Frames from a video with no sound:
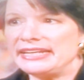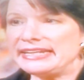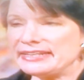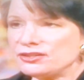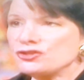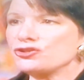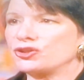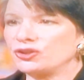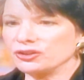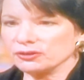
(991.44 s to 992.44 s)

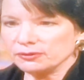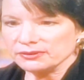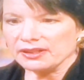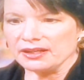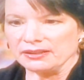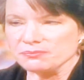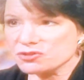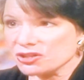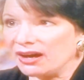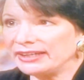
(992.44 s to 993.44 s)
Internal
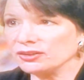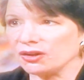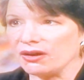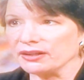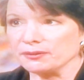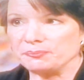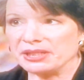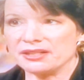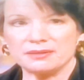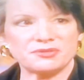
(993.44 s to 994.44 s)
dialogue
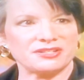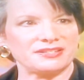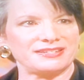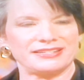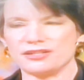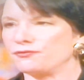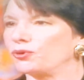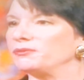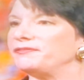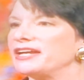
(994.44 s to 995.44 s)
becomes this
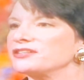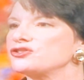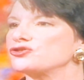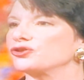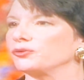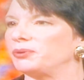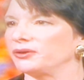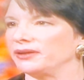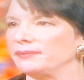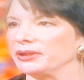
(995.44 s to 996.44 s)
form of external
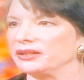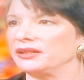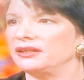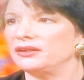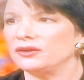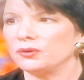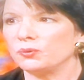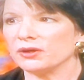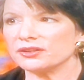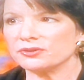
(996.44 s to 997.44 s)
polemic.
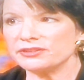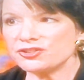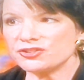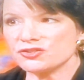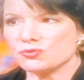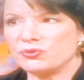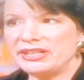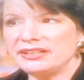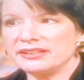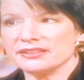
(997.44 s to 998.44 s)
What Christians
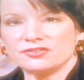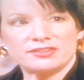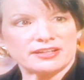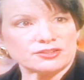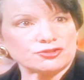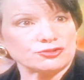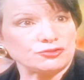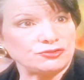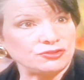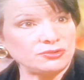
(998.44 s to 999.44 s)
reading this text
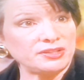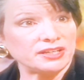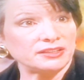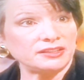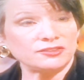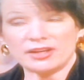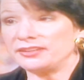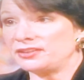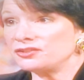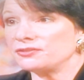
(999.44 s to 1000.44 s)
should do then is
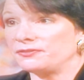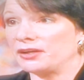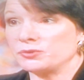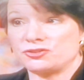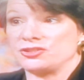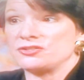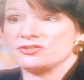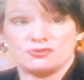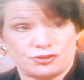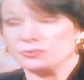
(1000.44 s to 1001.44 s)
identify with
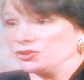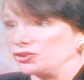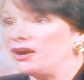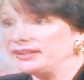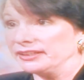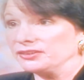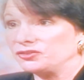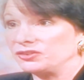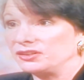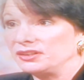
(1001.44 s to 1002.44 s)
Jesus' Jewish audience,